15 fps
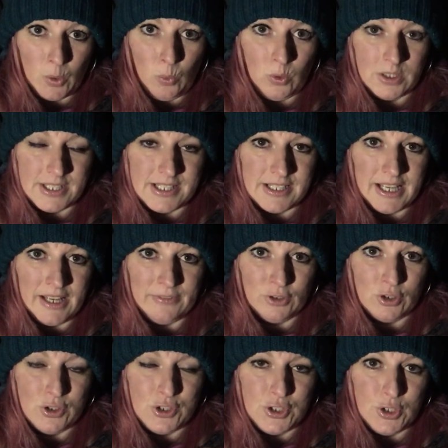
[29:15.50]
once I have
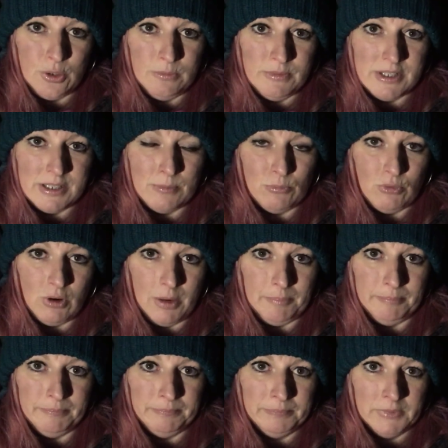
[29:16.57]
consumed some
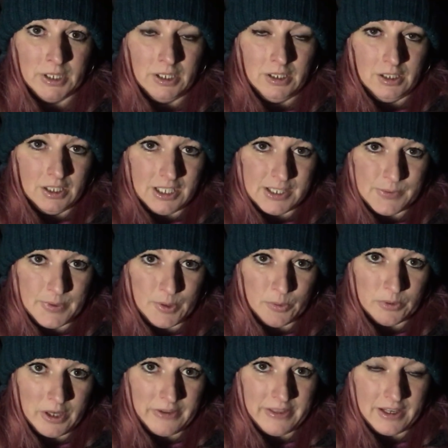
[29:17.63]
rum, because we all
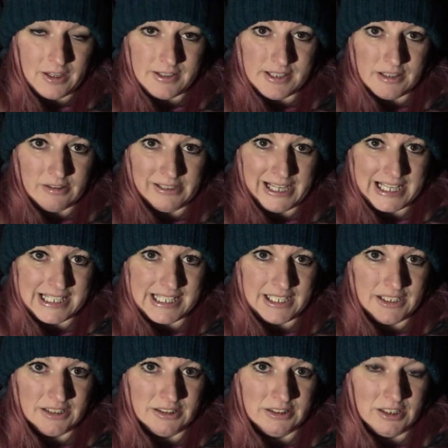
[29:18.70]
know then I start
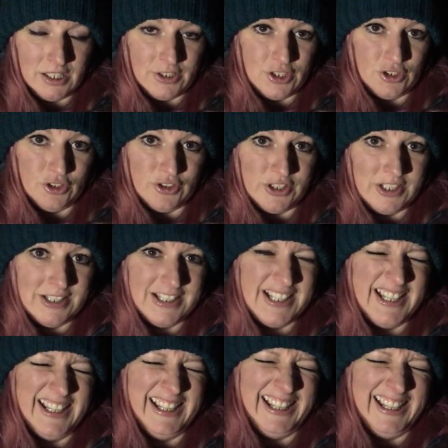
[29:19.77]
gassing, load of nonsense.